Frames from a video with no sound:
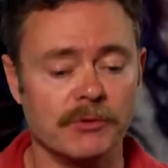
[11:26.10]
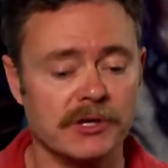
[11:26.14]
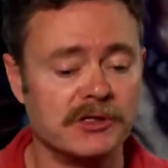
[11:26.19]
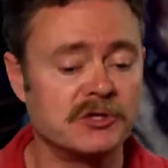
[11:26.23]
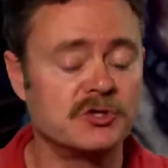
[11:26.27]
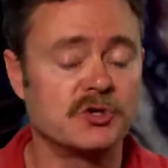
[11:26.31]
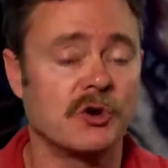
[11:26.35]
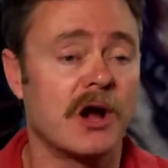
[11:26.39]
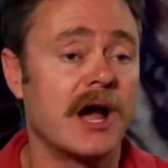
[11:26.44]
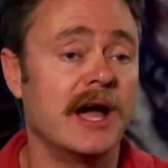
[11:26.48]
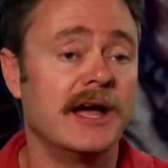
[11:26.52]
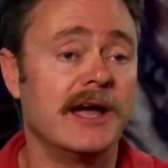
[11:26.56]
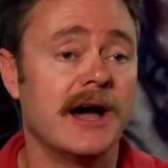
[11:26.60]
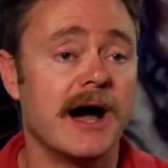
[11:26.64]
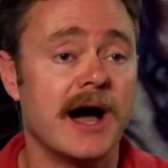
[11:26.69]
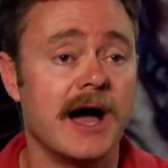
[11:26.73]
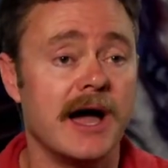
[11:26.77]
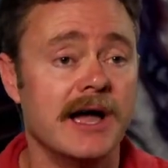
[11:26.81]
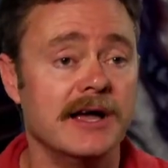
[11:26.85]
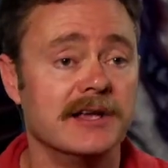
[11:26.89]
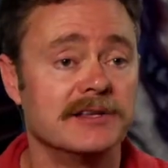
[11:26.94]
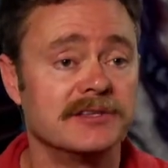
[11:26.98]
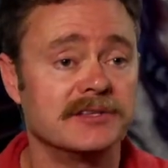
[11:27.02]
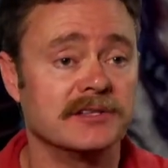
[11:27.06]
with dry
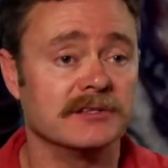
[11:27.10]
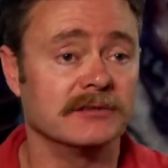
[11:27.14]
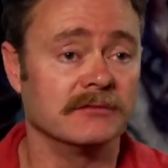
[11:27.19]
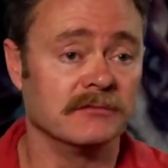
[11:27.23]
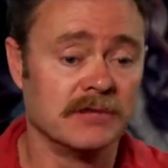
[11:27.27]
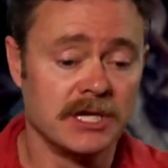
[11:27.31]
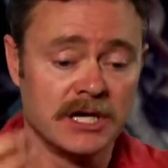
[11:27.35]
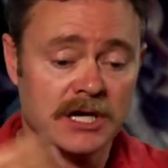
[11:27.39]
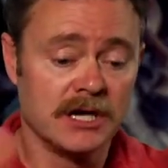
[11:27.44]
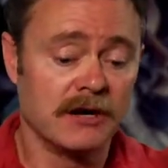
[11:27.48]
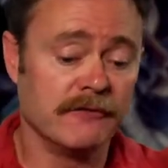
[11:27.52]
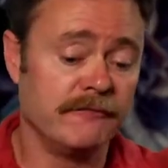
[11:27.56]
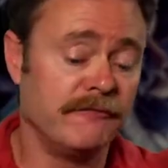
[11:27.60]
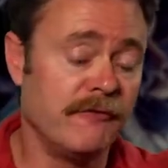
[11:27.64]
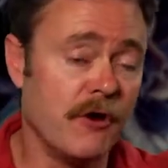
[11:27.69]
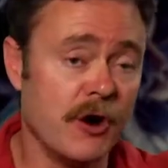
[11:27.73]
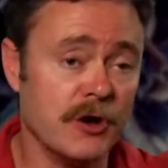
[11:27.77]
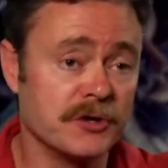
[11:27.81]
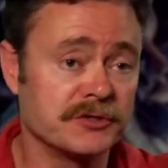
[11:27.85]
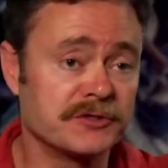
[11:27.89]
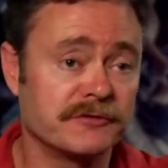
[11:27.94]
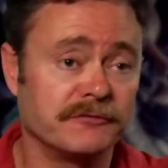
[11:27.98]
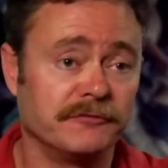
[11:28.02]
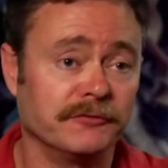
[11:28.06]
ice and a
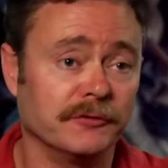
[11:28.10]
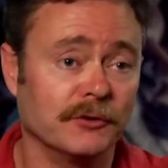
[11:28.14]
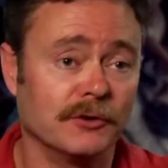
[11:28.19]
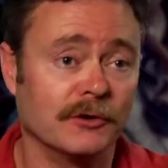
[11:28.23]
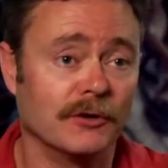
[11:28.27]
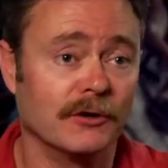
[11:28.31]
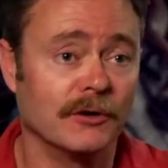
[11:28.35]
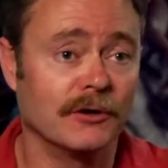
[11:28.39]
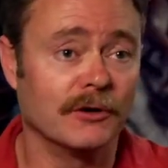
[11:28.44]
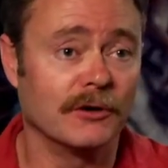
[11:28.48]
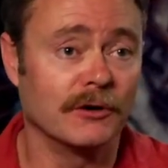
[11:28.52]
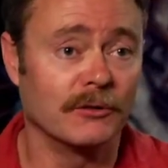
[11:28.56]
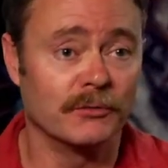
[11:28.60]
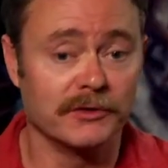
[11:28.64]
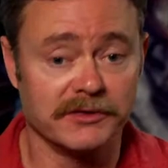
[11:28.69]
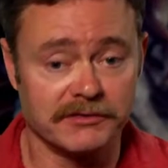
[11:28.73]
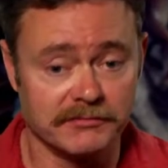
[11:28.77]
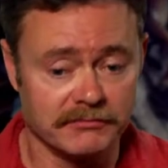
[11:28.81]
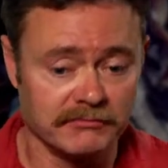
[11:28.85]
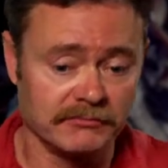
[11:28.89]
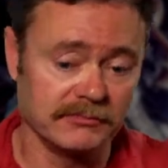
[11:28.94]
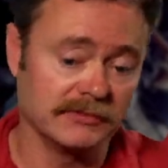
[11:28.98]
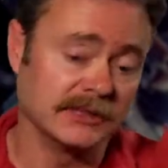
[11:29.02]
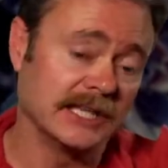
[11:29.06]
false floor with
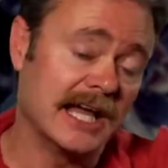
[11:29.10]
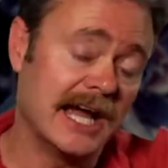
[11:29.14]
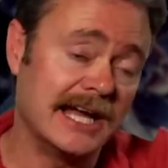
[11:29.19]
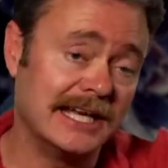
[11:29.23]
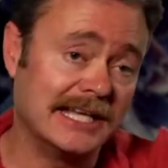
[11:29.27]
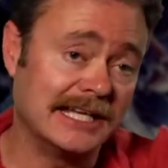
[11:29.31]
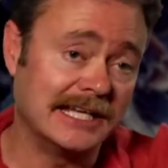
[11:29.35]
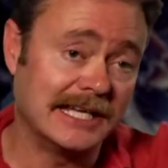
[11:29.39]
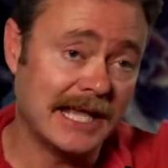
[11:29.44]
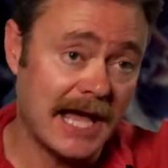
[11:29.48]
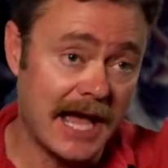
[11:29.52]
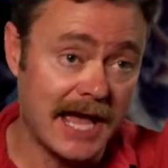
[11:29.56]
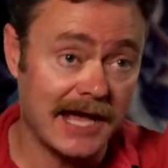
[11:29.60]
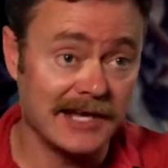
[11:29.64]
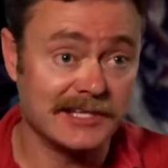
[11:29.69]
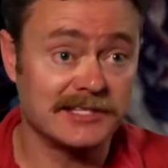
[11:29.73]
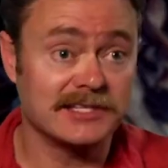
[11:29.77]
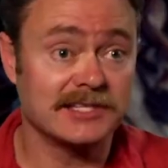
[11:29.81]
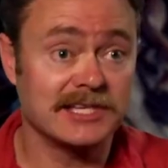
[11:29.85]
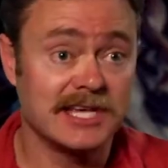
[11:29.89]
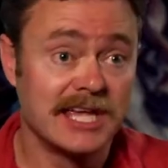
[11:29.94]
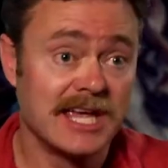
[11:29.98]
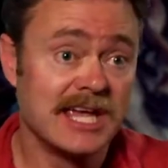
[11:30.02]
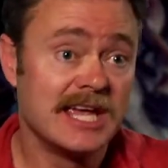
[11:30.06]
lighting
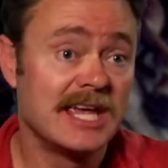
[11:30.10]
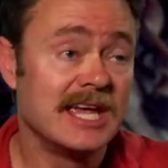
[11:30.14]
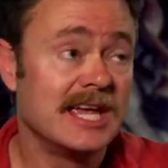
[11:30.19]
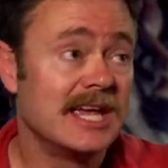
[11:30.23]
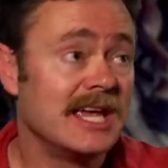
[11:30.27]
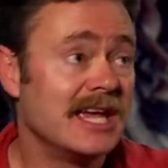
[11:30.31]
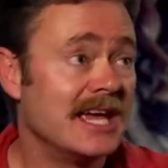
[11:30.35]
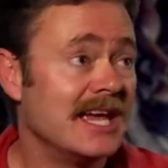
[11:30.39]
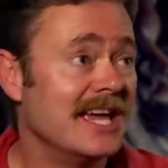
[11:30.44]
gags inside.